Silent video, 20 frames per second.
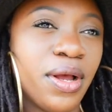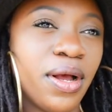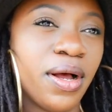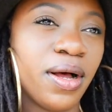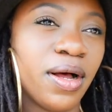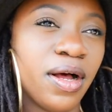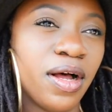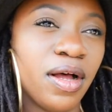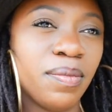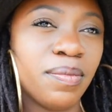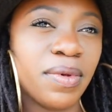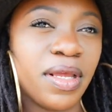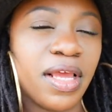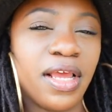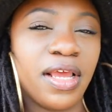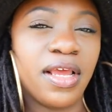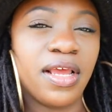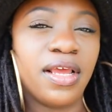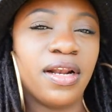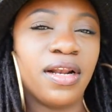
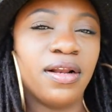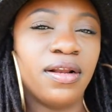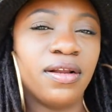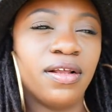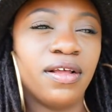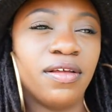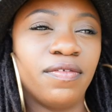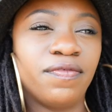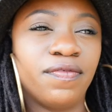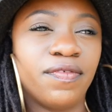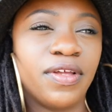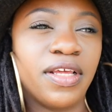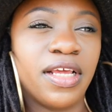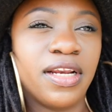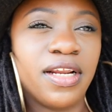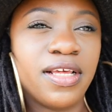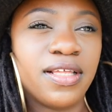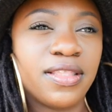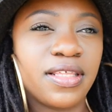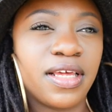And if
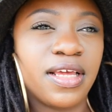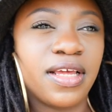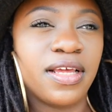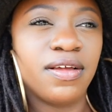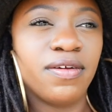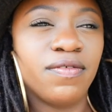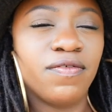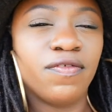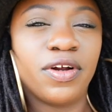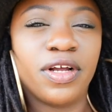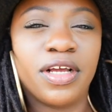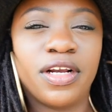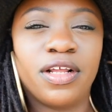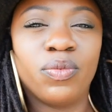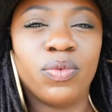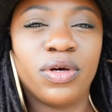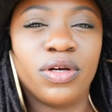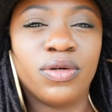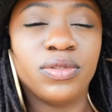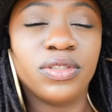anything, for
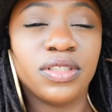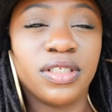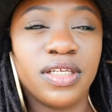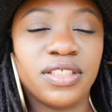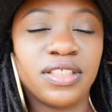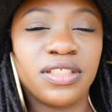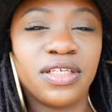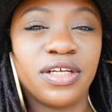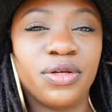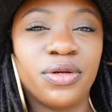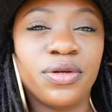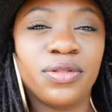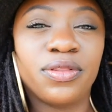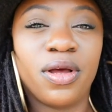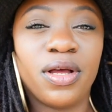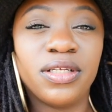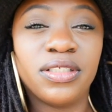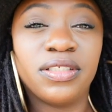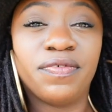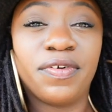anyone who's listening, your
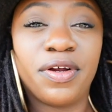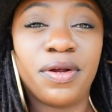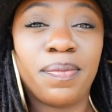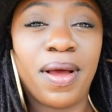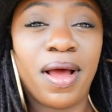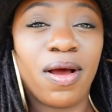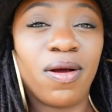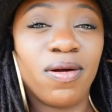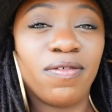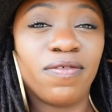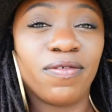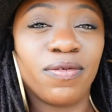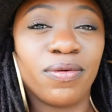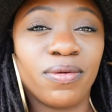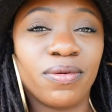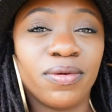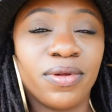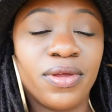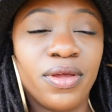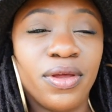thoughts are very
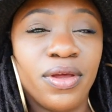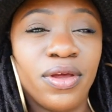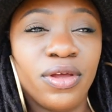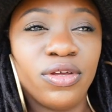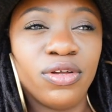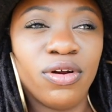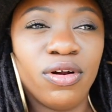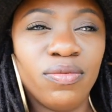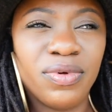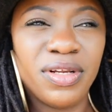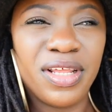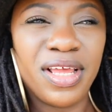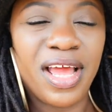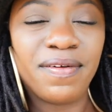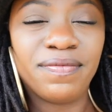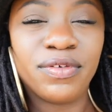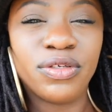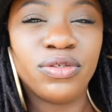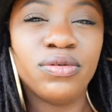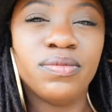powerful. You don't really
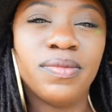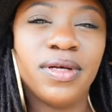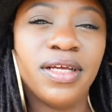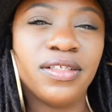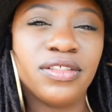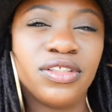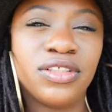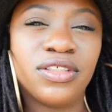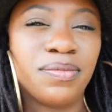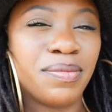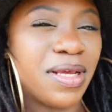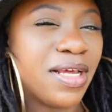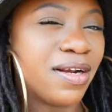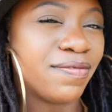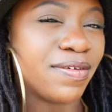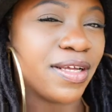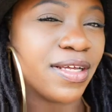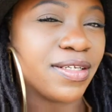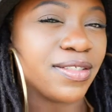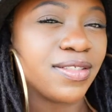have to do much to
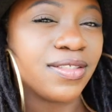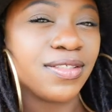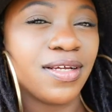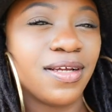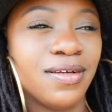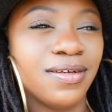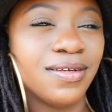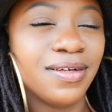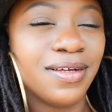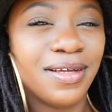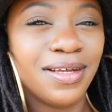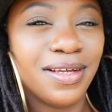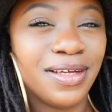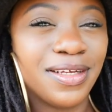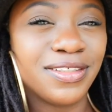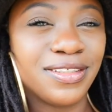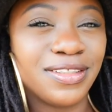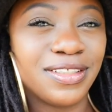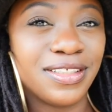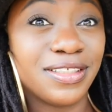manifest.
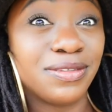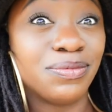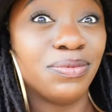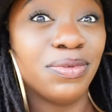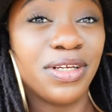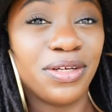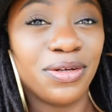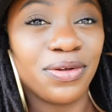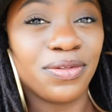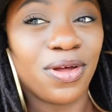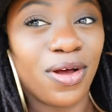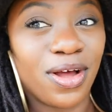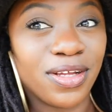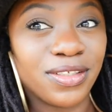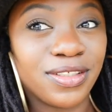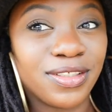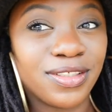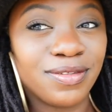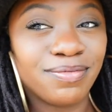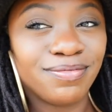It's really your
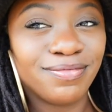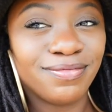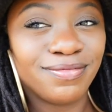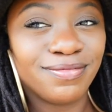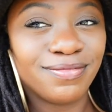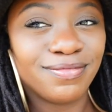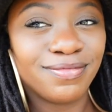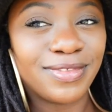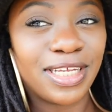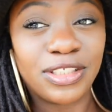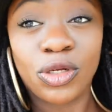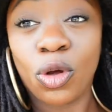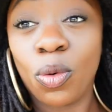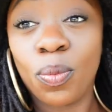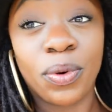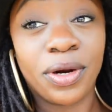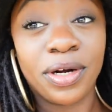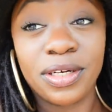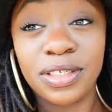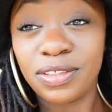thoughts. That's the whole
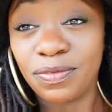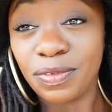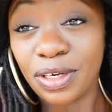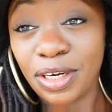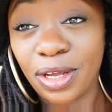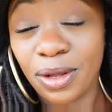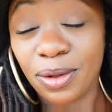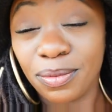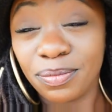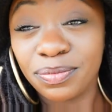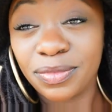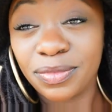point of this video.